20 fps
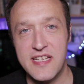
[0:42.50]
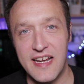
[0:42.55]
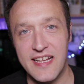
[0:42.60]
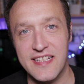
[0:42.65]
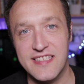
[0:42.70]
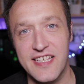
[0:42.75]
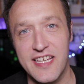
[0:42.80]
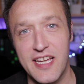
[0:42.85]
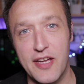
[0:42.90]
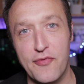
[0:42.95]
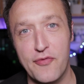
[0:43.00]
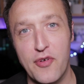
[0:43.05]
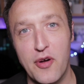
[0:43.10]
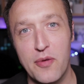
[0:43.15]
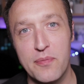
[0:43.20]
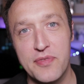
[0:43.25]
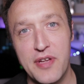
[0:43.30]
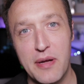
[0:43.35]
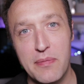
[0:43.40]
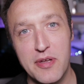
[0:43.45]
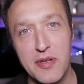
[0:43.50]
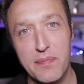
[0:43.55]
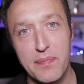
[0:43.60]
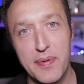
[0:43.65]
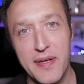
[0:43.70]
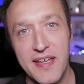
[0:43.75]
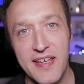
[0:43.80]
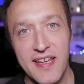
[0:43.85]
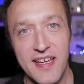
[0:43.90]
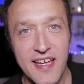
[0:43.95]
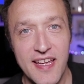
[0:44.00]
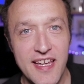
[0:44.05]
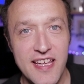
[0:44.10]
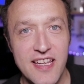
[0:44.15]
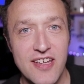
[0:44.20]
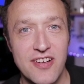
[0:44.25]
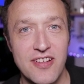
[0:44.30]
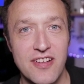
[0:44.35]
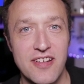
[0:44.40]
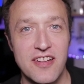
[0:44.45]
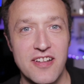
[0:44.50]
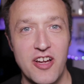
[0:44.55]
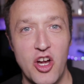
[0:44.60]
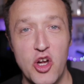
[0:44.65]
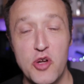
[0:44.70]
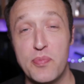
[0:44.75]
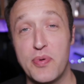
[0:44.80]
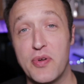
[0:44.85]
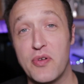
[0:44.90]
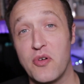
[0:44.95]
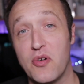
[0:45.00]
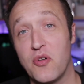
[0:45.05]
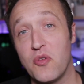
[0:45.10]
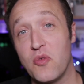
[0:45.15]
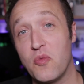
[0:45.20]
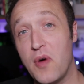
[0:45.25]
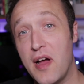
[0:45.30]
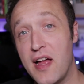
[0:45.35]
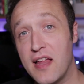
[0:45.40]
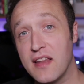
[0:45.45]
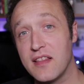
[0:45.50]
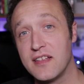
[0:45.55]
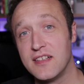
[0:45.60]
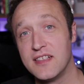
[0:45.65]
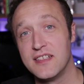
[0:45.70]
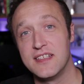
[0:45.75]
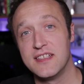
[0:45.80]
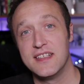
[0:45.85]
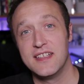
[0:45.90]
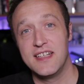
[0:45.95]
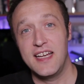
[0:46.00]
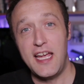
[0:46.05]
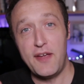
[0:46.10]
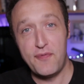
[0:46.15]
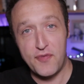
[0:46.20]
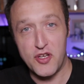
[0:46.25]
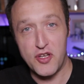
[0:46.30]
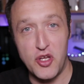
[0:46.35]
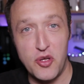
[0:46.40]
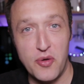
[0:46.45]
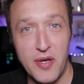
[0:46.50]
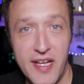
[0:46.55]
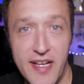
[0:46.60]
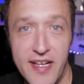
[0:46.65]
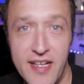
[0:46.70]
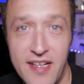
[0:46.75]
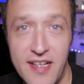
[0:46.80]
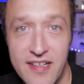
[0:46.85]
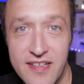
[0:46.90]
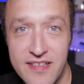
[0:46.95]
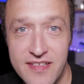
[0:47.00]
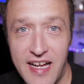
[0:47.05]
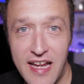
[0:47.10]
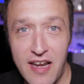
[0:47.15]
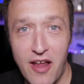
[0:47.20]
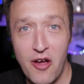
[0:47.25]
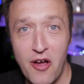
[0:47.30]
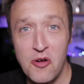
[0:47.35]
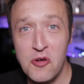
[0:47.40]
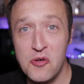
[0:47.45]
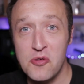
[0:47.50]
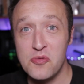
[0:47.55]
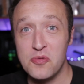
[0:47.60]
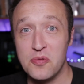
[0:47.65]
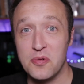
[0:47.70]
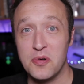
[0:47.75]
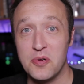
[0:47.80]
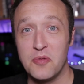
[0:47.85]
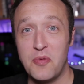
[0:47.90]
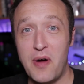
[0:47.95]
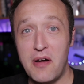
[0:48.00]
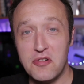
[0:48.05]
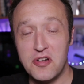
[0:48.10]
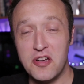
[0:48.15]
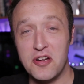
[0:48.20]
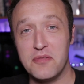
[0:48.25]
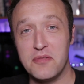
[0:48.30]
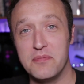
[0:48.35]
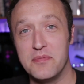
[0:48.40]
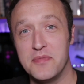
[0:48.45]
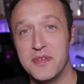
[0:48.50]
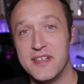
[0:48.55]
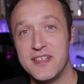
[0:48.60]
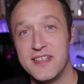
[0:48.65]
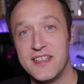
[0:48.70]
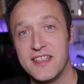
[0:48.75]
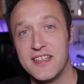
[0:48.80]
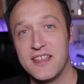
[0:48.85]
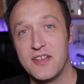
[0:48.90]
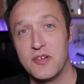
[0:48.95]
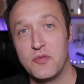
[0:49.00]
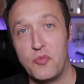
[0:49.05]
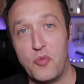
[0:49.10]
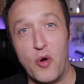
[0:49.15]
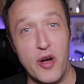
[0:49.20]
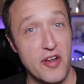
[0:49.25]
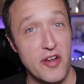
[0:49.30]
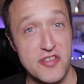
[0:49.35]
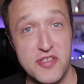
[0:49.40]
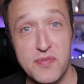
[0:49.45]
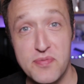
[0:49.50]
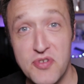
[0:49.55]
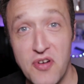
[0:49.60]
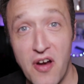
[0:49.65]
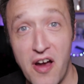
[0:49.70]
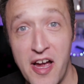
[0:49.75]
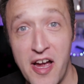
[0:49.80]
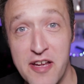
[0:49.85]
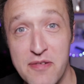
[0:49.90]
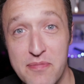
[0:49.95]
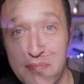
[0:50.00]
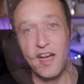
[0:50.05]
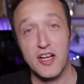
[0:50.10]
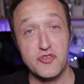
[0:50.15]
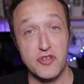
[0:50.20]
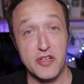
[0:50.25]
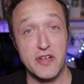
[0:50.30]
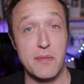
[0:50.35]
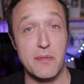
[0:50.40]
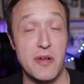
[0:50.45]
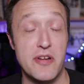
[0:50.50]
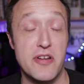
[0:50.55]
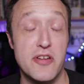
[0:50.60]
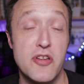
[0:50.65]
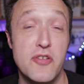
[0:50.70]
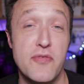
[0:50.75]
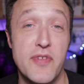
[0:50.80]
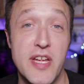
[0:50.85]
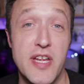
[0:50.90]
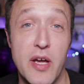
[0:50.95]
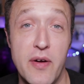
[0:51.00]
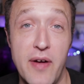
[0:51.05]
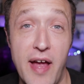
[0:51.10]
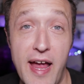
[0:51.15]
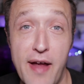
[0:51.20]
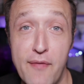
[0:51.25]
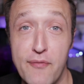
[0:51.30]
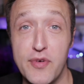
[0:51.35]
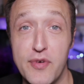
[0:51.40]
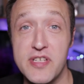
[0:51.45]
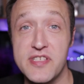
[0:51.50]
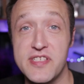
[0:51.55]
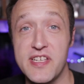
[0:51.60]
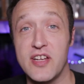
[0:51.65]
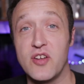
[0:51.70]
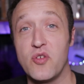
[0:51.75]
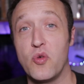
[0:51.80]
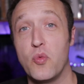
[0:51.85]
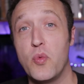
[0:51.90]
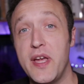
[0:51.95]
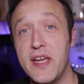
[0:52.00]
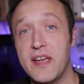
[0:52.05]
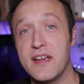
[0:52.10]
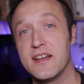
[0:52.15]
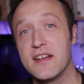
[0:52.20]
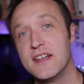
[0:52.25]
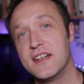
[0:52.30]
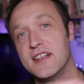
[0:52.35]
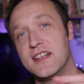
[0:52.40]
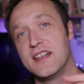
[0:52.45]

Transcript: Alex here from WPEagle. Hope you're all well. If you're new here, hello, welcome. Why not subscribe? I try to upload a new video every single week.